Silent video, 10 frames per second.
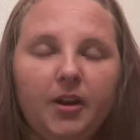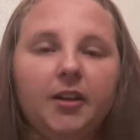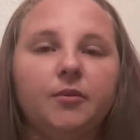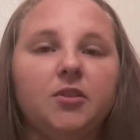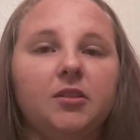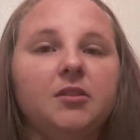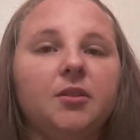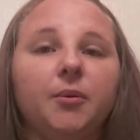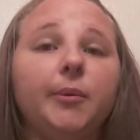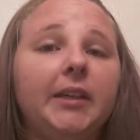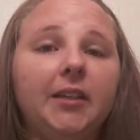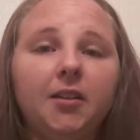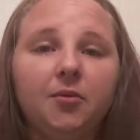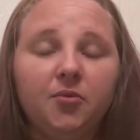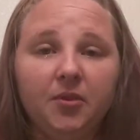body was just so
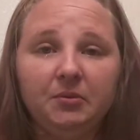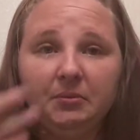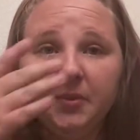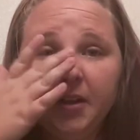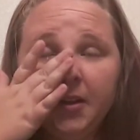weak from